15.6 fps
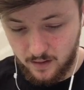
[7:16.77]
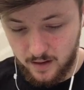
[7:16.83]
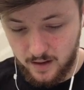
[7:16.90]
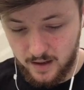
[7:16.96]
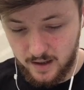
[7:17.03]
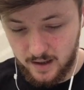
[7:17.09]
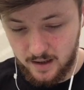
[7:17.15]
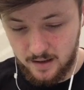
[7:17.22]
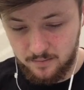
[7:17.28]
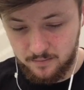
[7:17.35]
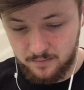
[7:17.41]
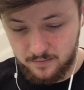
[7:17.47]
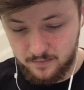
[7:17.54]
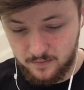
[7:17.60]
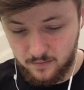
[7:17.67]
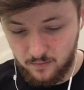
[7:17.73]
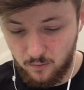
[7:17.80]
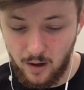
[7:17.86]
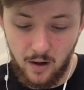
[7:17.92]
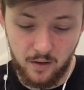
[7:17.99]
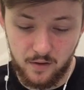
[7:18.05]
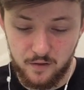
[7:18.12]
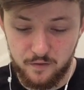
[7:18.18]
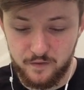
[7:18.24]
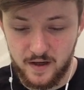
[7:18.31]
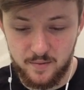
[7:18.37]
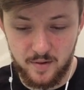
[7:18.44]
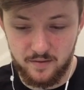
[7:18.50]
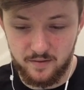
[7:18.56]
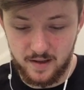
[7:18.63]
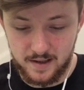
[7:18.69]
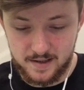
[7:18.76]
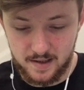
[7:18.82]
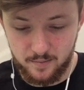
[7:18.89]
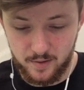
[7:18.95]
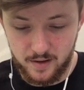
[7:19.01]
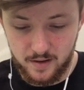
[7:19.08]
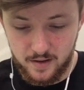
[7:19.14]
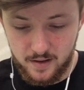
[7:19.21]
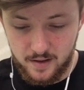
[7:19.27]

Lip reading: Well, I've got a fair bit of elixir, but